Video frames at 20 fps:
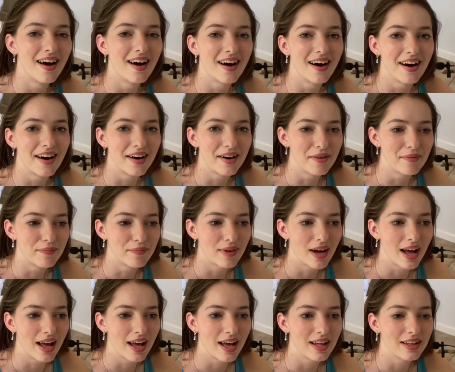
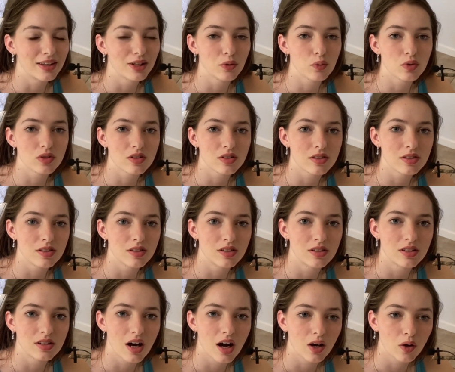And there was
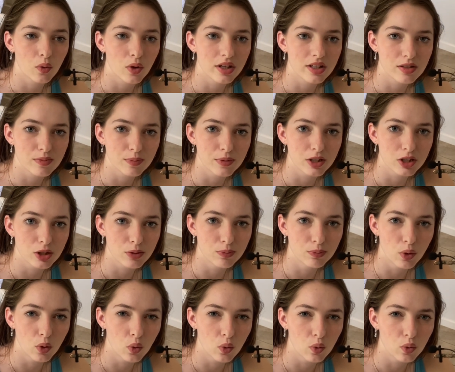not quite as much
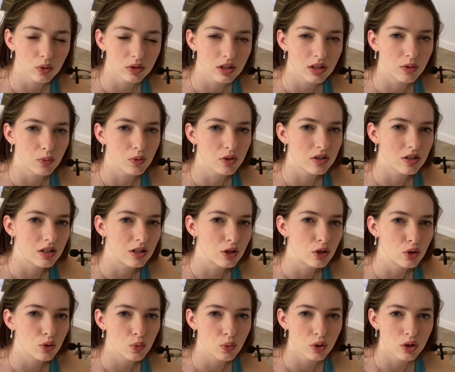mold. It was a
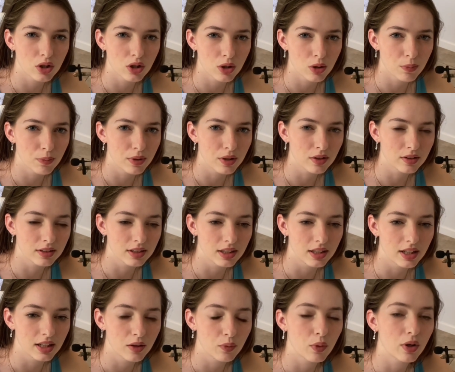newer
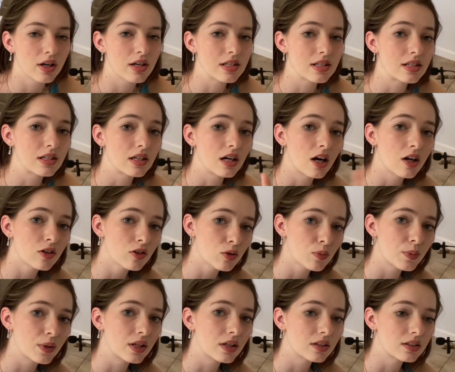building, whereas the other
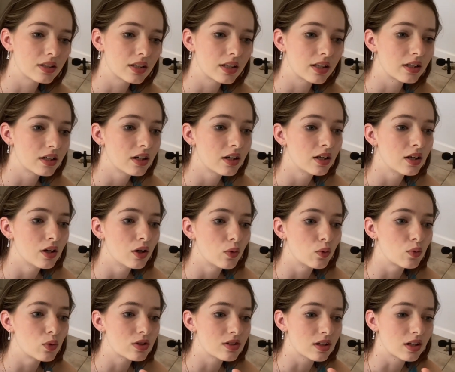building
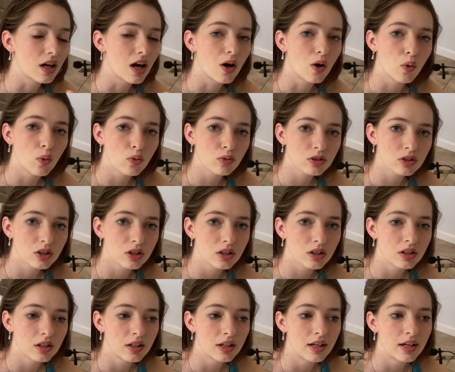was a lot
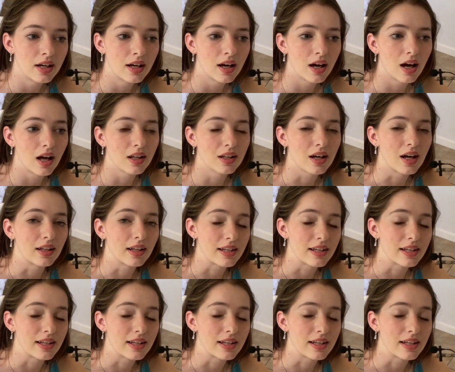older, a lot